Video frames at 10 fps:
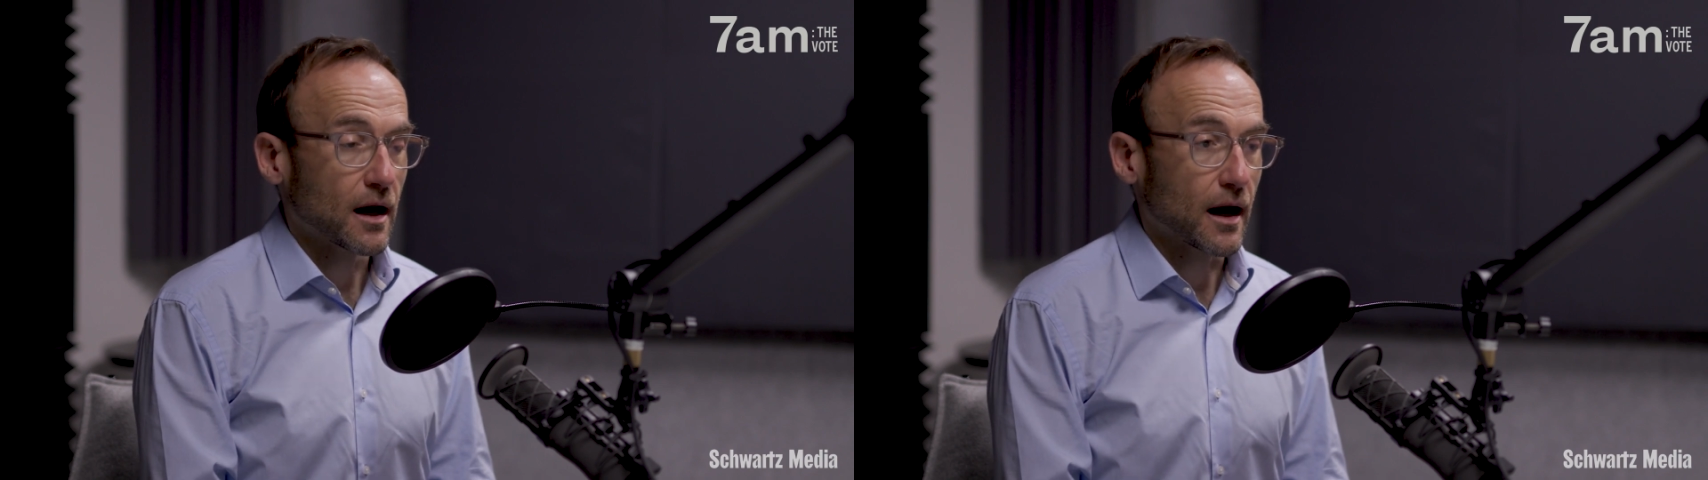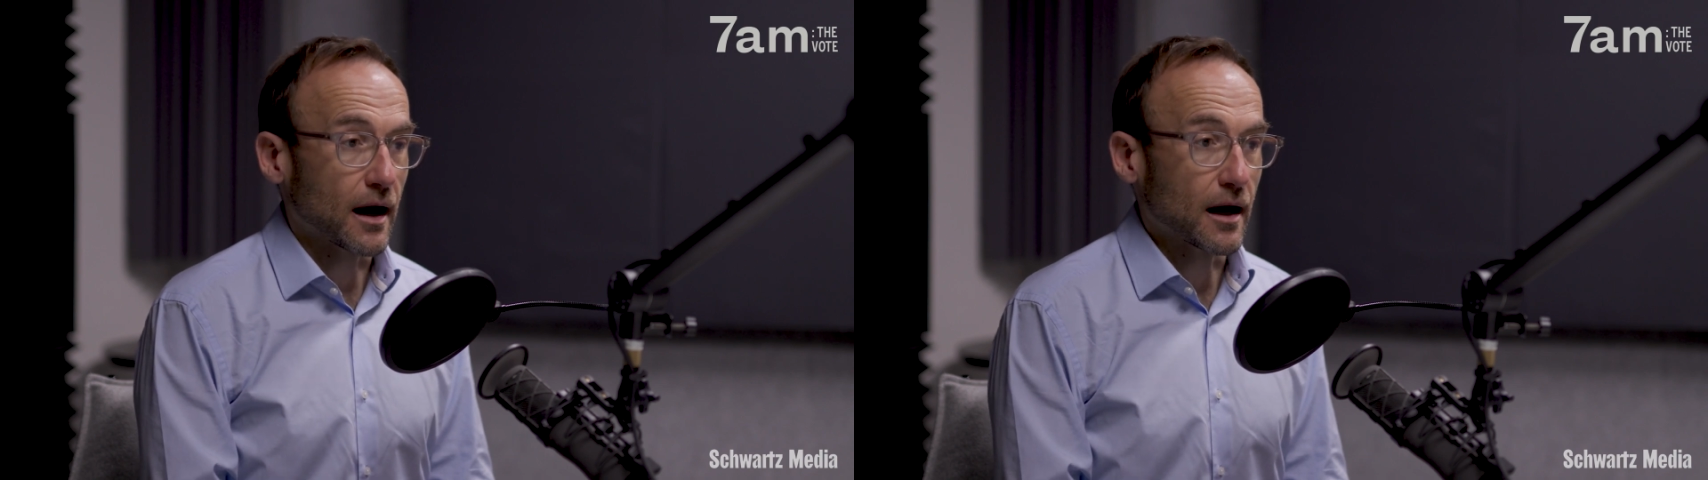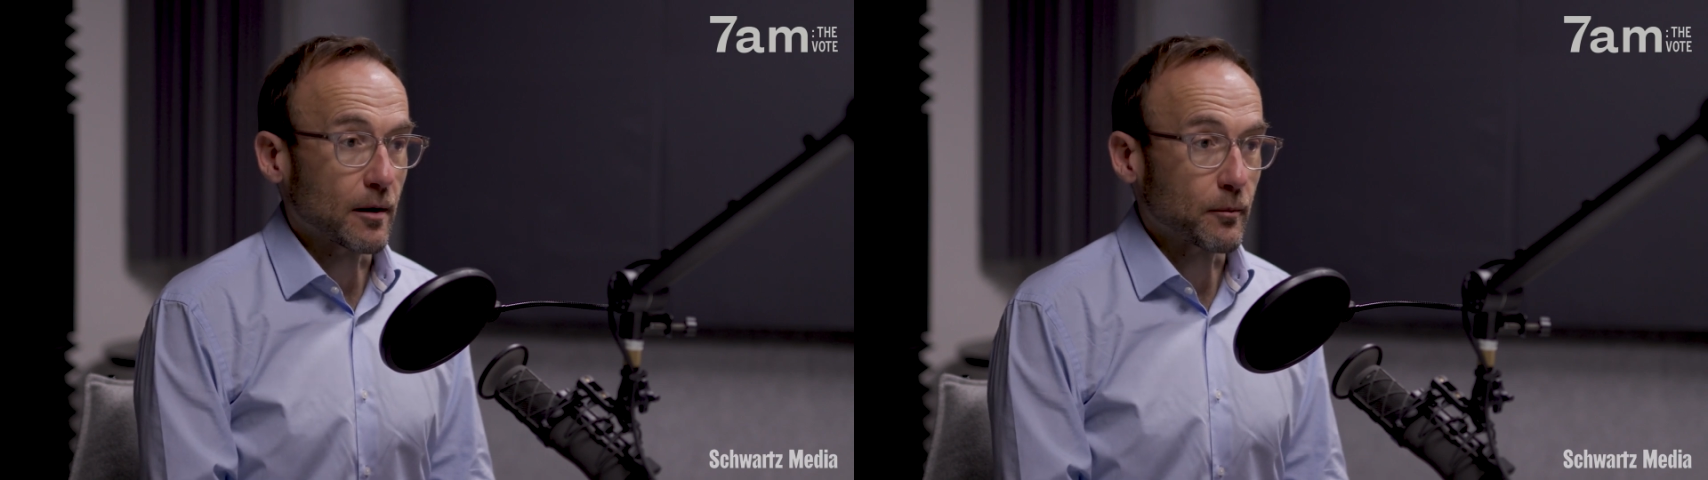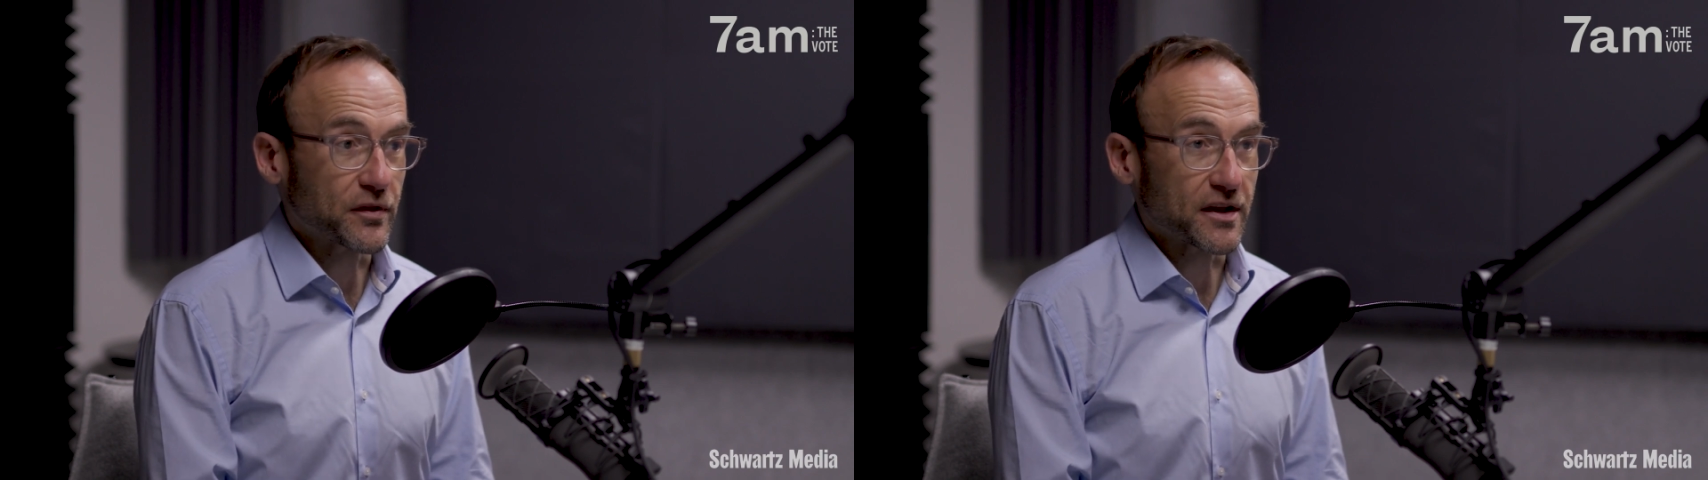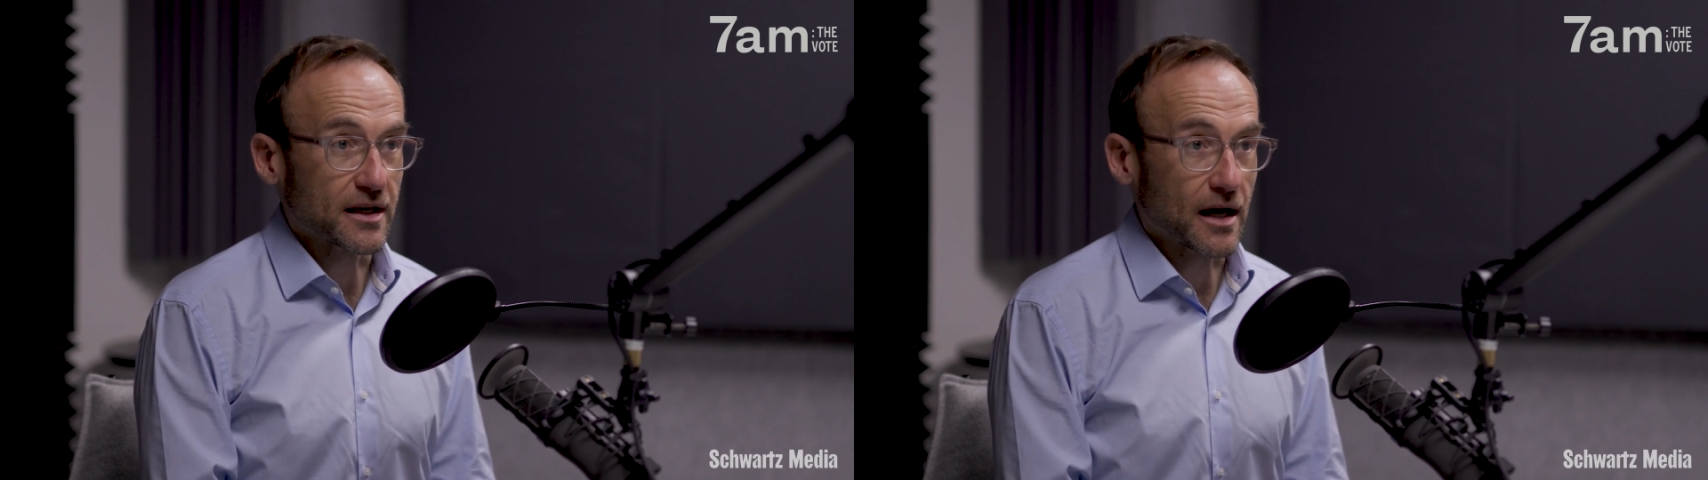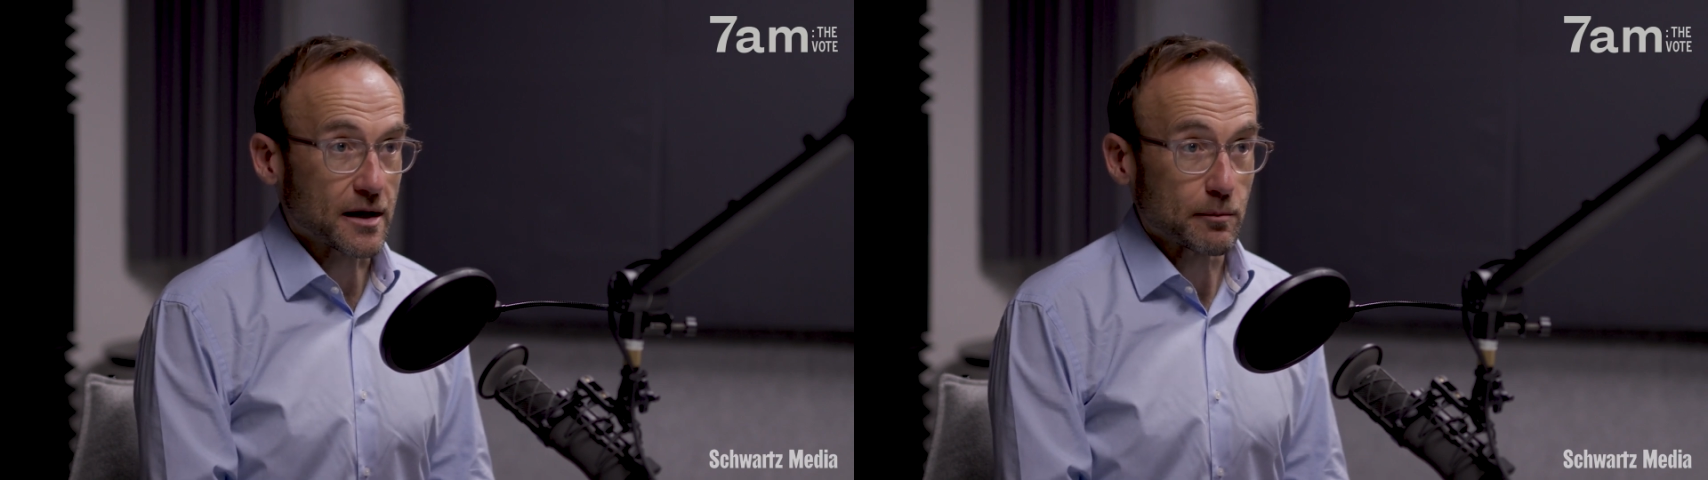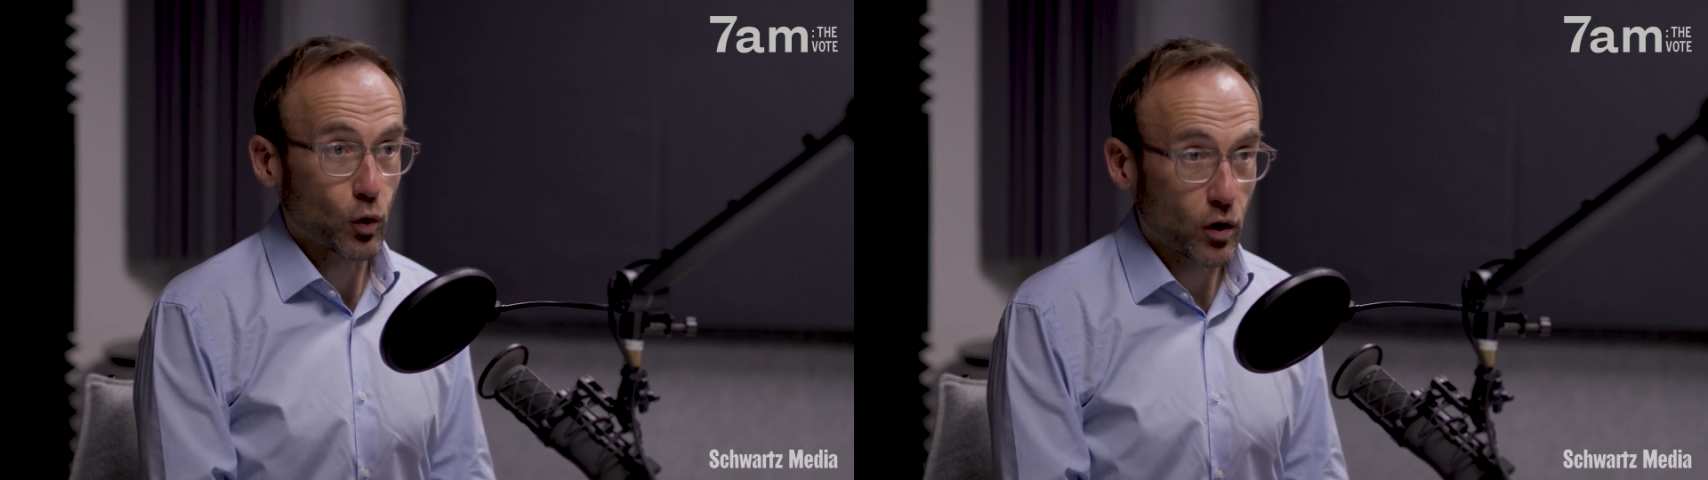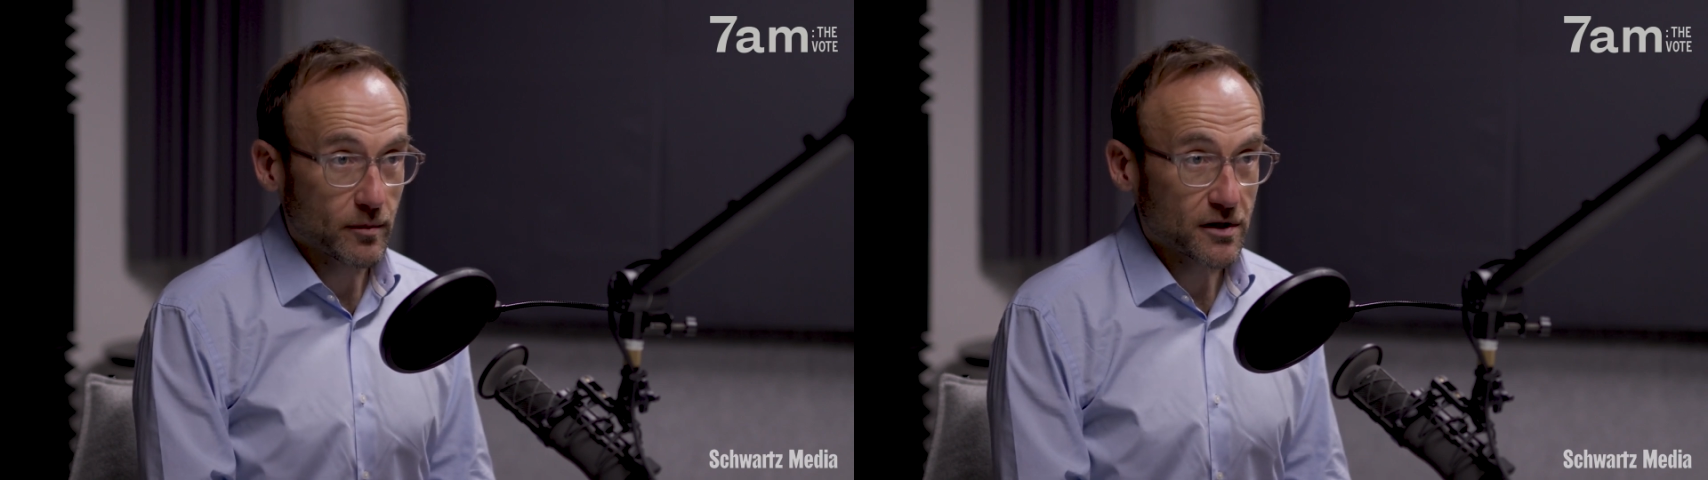the
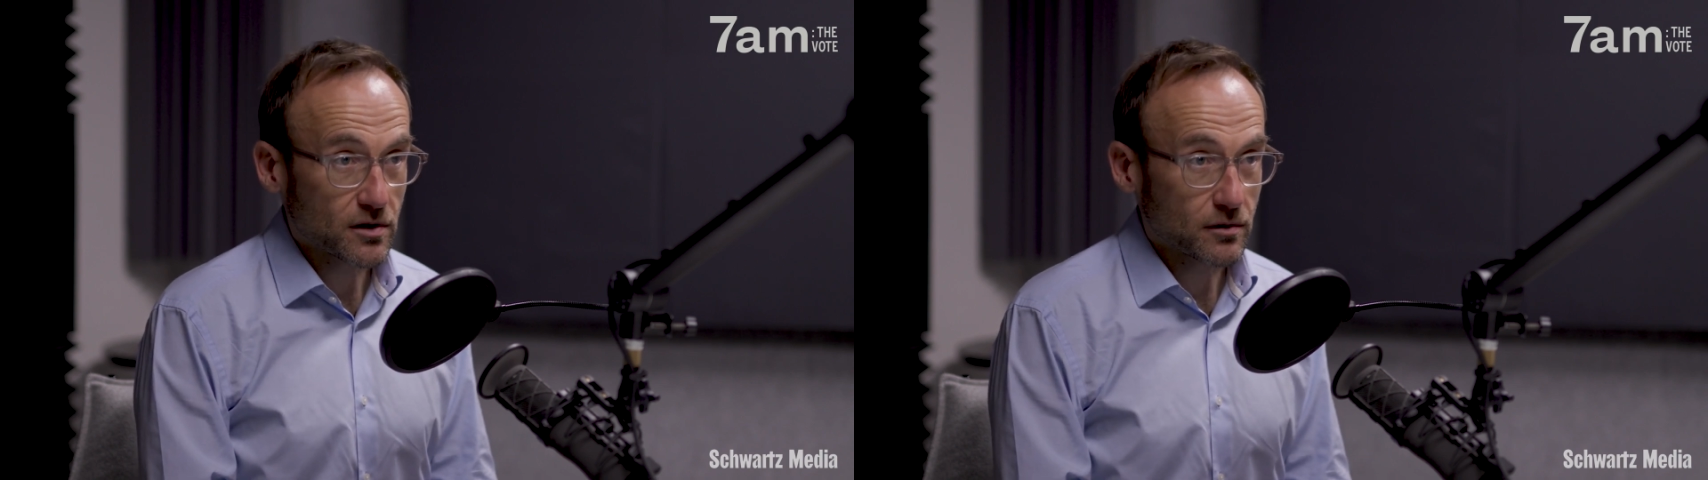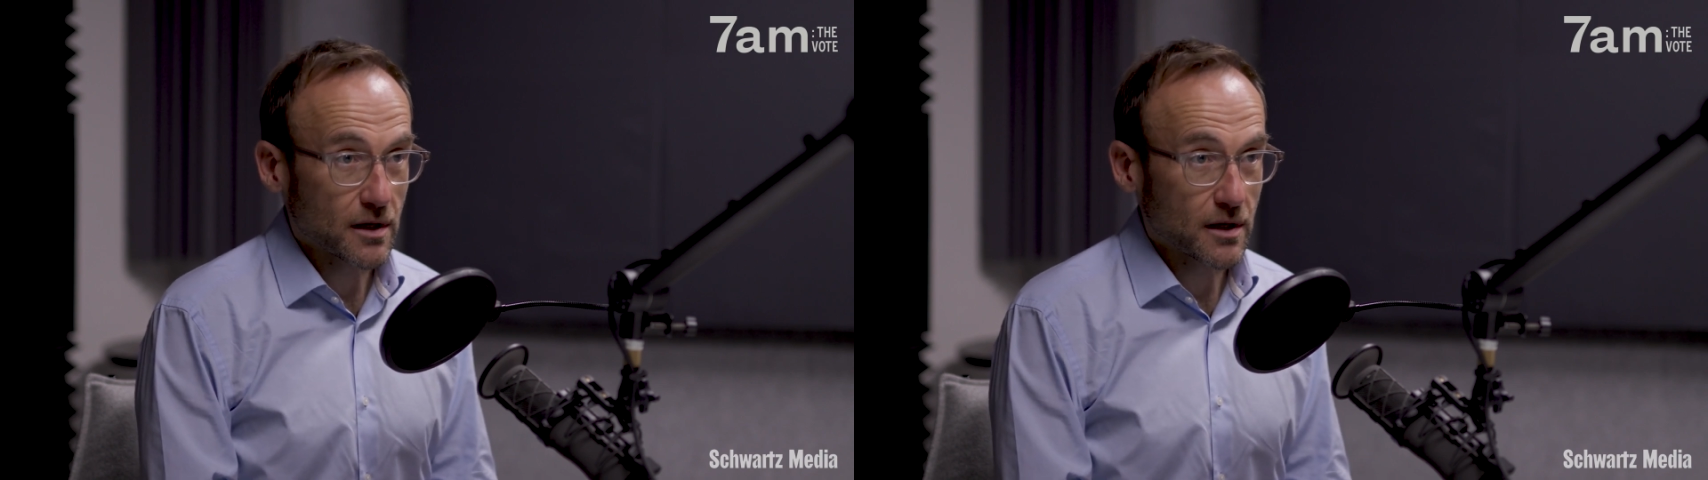unemployment,